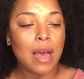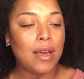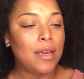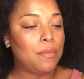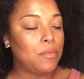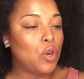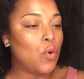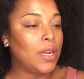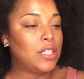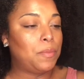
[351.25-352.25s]
I'm
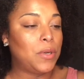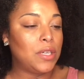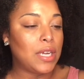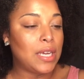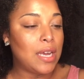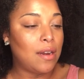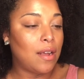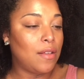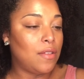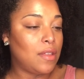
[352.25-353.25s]
going to put
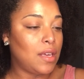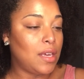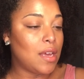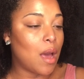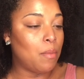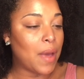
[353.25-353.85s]
in the